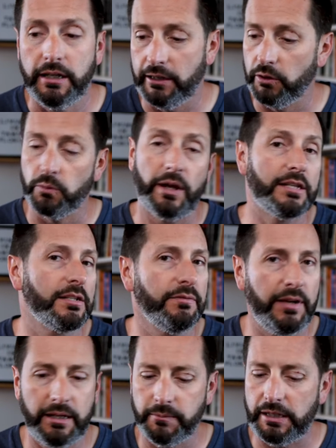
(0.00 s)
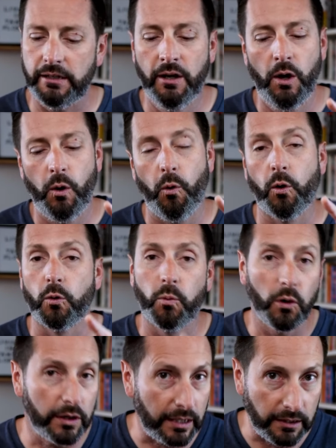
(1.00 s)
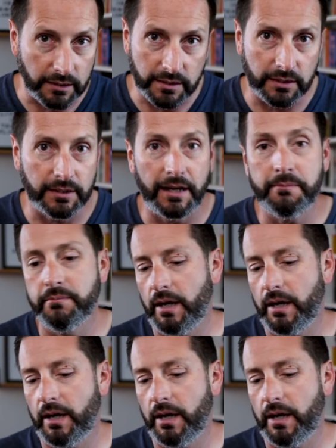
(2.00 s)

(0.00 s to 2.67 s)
either raise a family or work in until I,